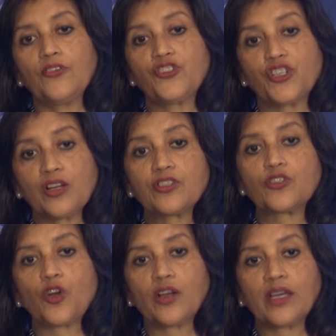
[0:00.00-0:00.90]

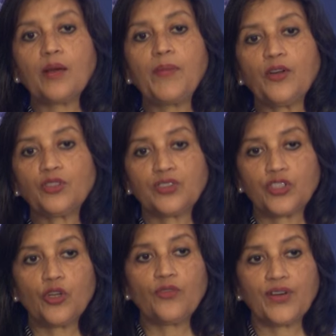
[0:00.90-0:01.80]
just talking about the
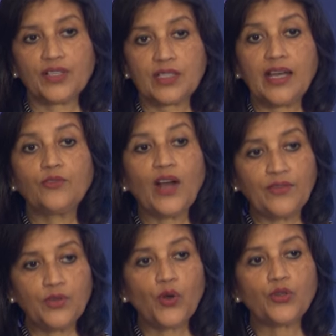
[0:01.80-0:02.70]
three of us and why
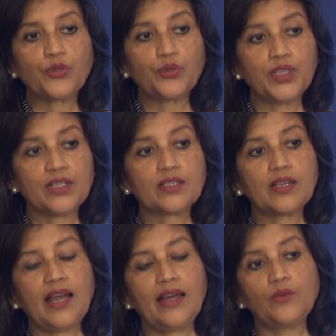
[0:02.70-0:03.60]
we want to do this
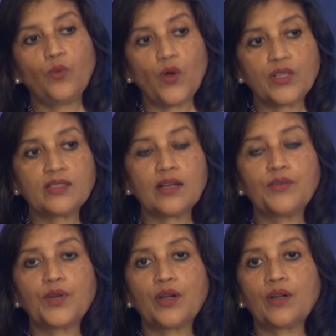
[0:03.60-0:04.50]
and what is
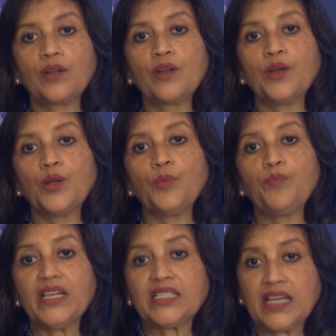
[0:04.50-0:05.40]
our
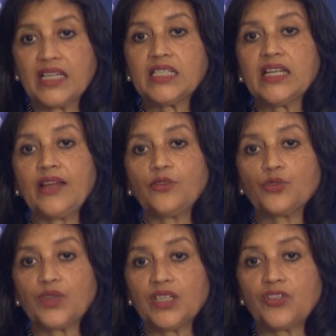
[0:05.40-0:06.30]
best case
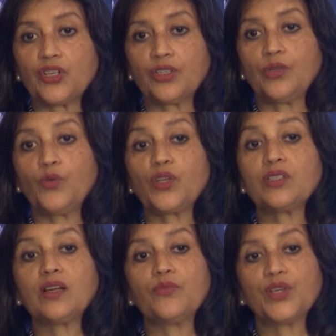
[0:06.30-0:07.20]
scenarios with each other, what
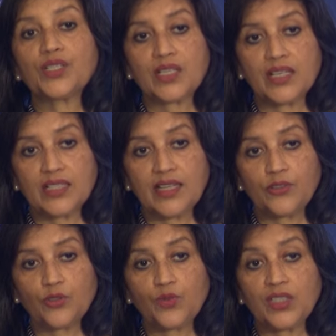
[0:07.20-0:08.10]
is our worst case
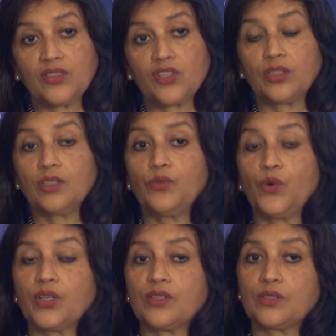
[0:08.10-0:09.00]
scenarios with each other,
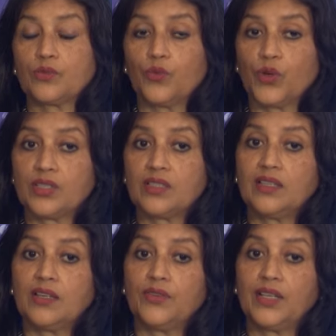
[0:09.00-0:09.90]
what is it
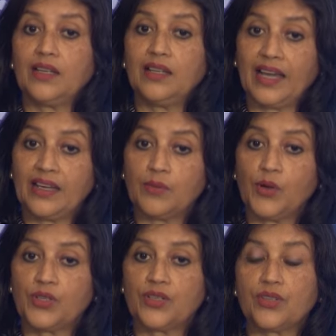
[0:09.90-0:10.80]
that we like
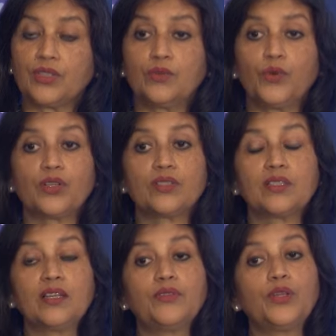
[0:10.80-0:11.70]
about other, what is
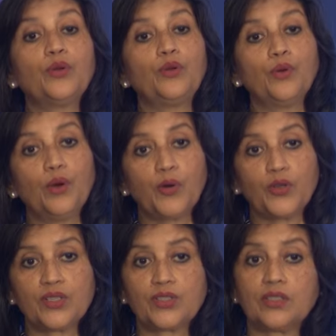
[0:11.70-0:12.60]
it that we don't know
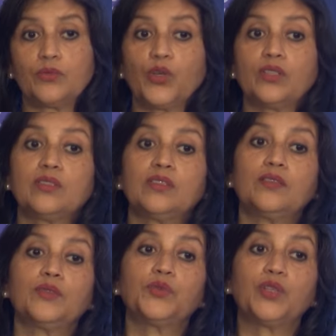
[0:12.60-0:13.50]
about each other, what is it
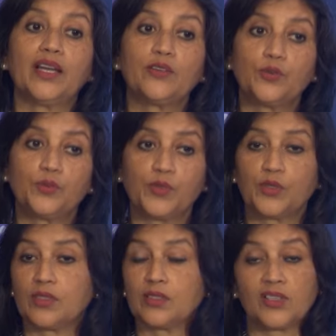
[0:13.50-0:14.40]
that we would like to put
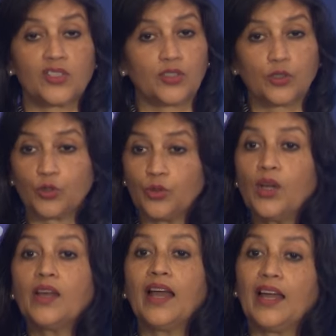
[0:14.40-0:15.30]
each other through,
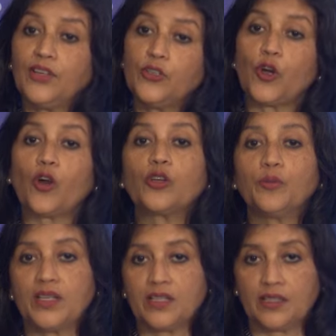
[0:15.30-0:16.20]
and we
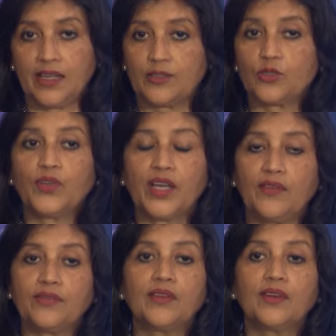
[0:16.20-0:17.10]
documented that. So we
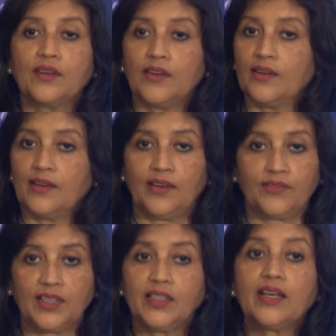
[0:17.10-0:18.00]
have,
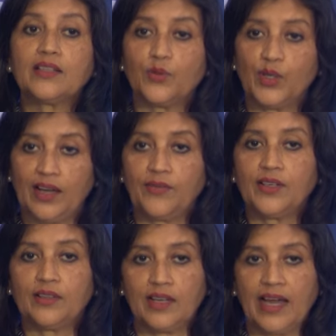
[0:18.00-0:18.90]
if nothing else, we'll have
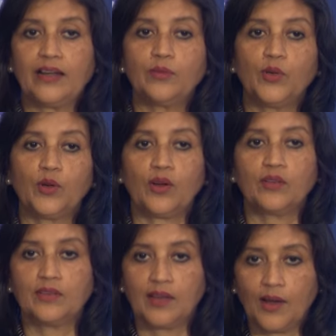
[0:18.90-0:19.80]
a handbook
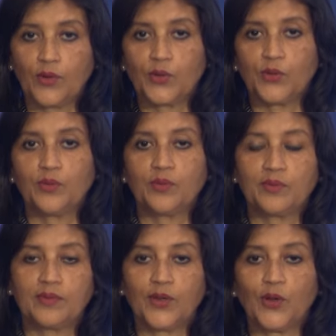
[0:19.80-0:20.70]
on how to,
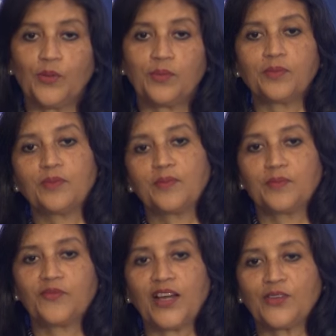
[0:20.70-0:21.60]
you know,
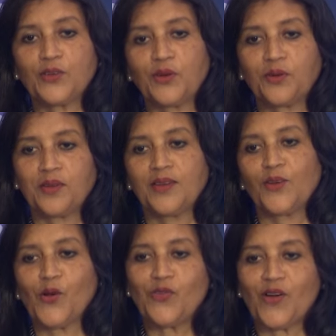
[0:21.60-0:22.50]
find your
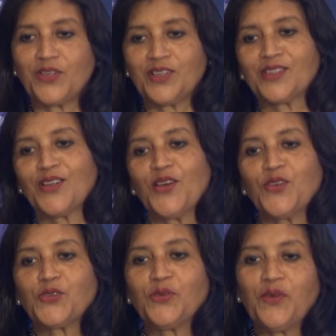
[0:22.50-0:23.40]
co-founders.
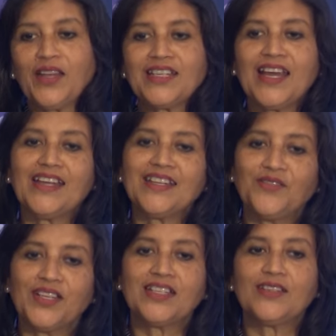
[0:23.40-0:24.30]
So we went ahead and
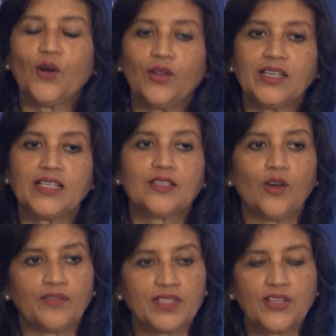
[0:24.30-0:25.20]
we did all these
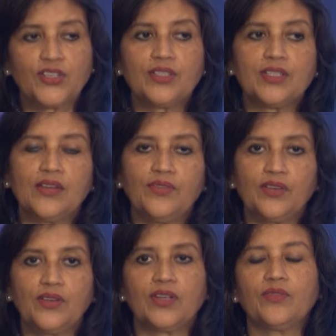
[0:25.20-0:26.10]
conversations and
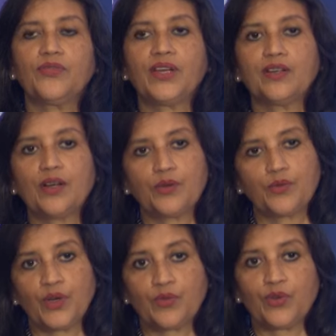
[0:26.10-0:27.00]
we figured out
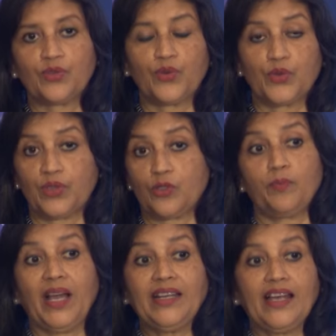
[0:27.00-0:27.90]
what were. So
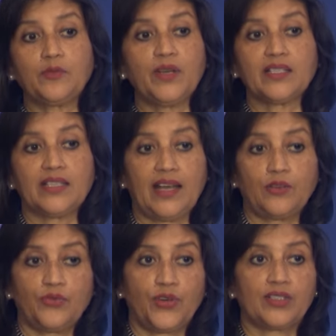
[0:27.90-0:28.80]
my nightmare
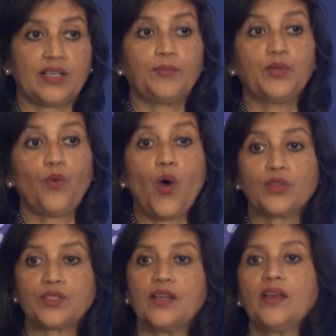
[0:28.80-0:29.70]
scenario, for example,
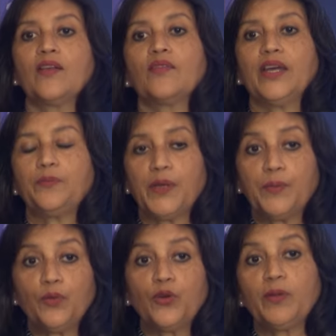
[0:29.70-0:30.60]
was that
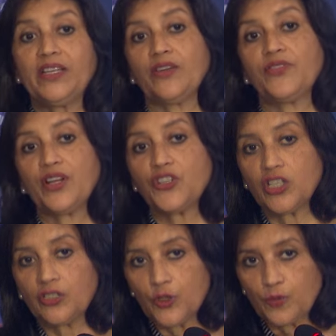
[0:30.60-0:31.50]
people would be
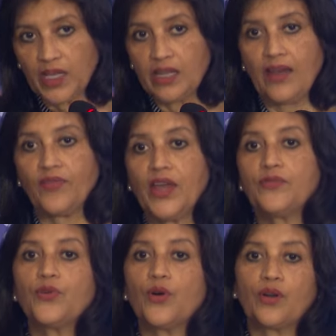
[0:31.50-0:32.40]
deferential to me and
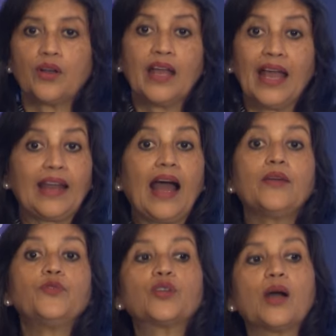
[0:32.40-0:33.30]
therefore, and
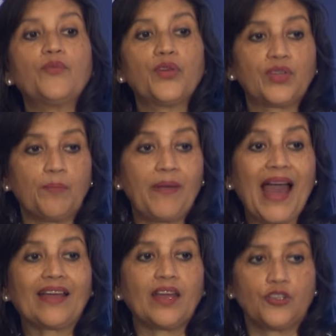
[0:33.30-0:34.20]
I would come with a
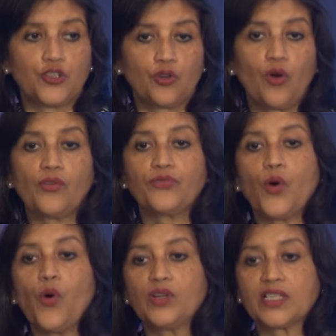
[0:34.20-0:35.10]
baggage of
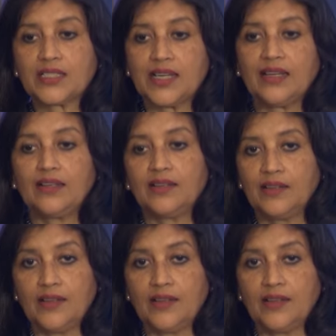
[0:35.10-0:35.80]
old style